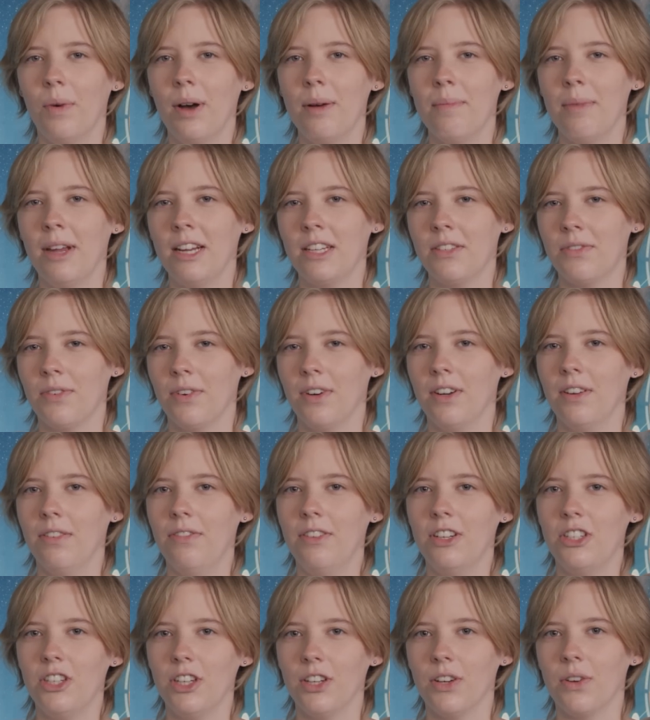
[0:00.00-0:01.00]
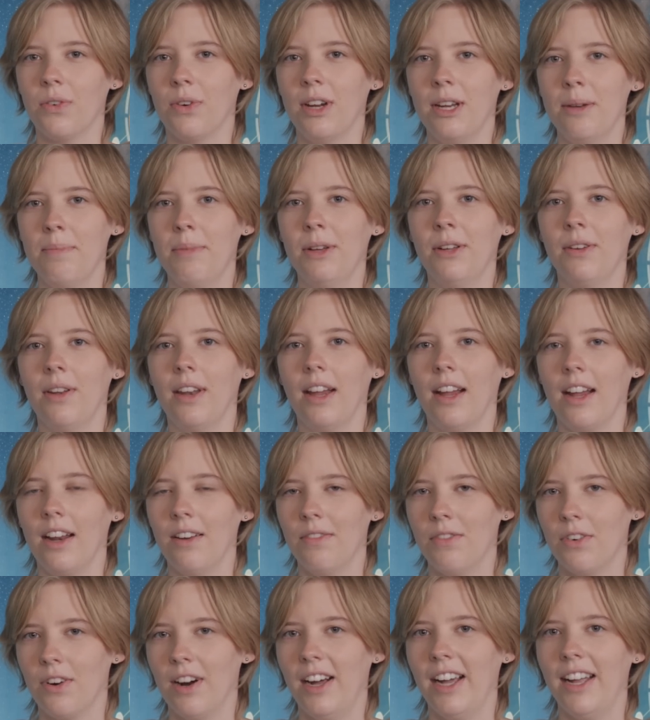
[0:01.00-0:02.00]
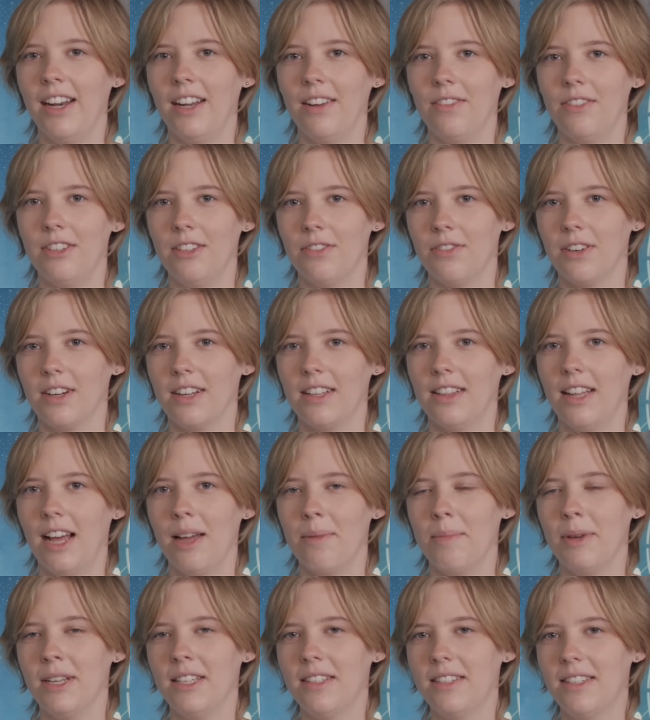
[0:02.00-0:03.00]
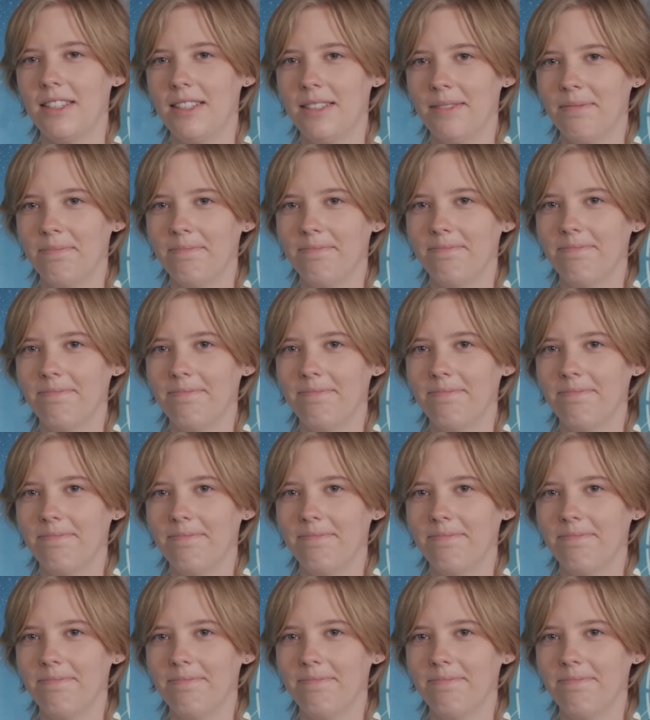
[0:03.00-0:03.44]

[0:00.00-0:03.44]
what makes for an efficient green building in a variety of different climates.